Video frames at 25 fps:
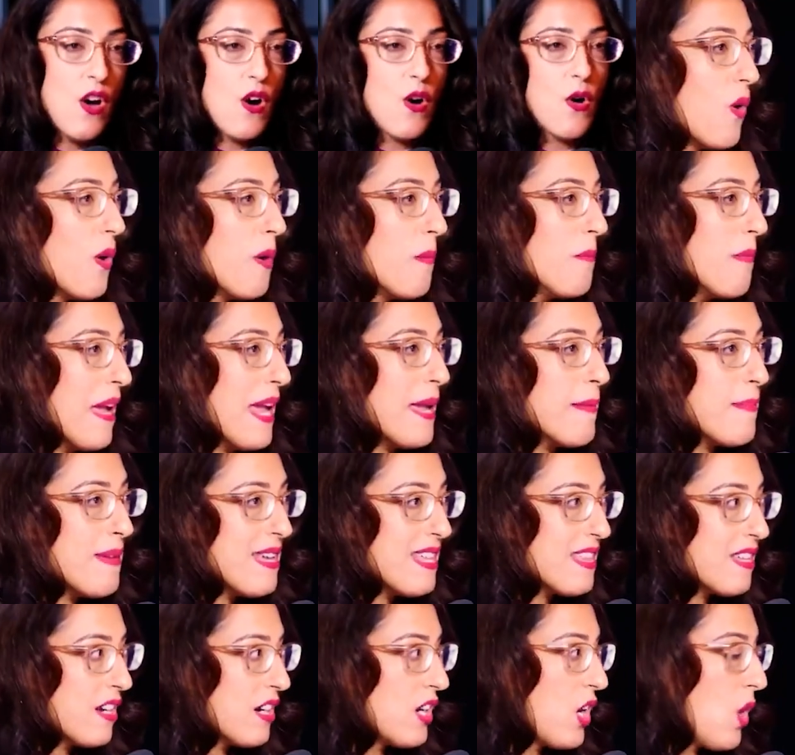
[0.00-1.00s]
Or
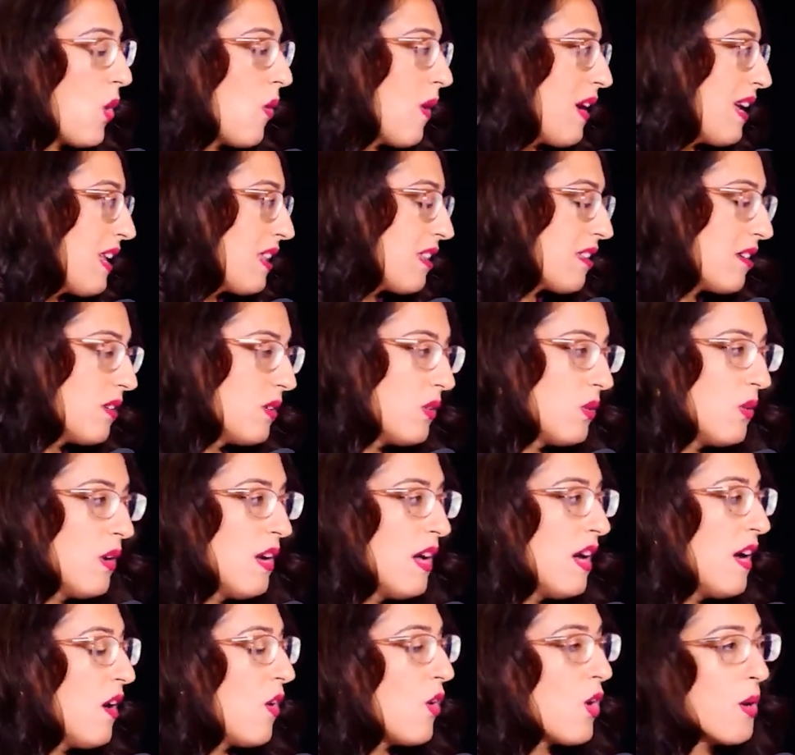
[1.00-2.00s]
maybe they're going through
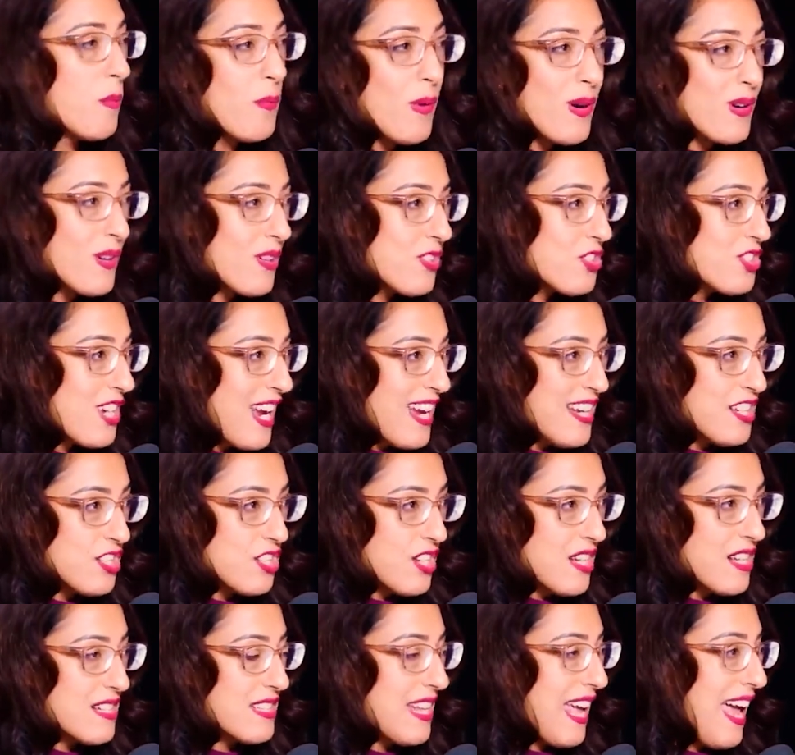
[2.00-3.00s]
hormonal
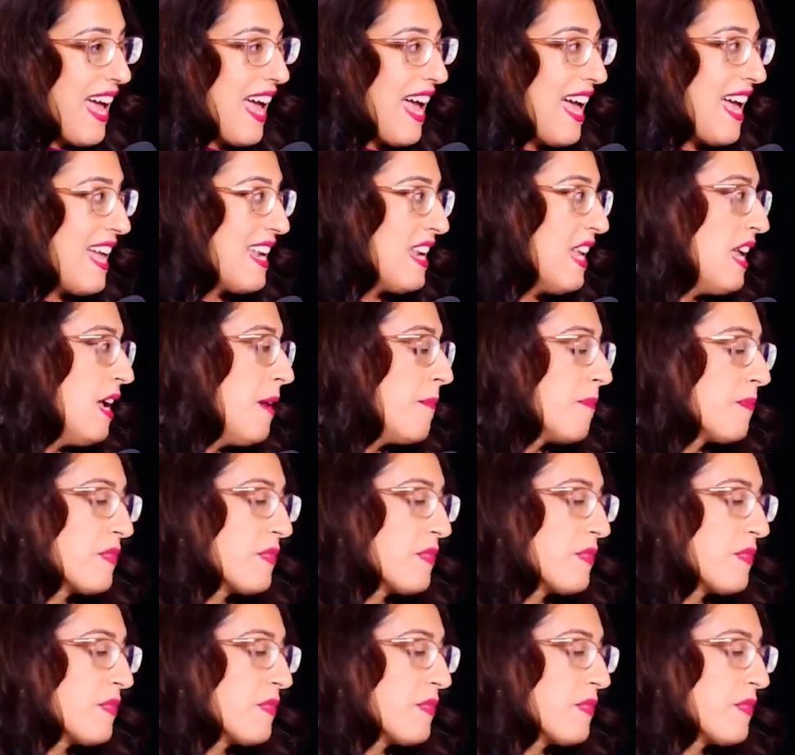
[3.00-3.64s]
changes and